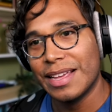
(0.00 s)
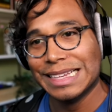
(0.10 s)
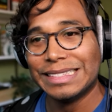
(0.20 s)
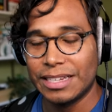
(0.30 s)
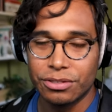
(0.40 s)

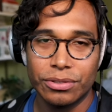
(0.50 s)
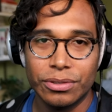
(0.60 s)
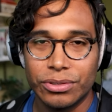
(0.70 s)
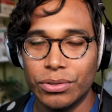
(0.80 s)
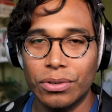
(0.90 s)

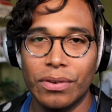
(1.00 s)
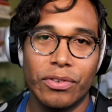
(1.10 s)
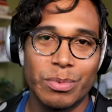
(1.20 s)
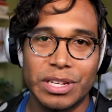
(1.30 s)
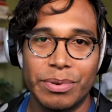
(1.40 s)
essential tool
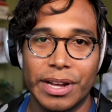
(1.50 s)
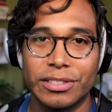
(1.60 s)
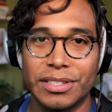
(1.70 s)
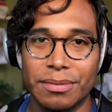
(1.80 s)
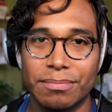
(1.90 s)
for music
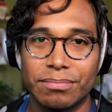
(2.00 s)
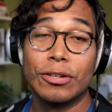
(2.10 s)
production.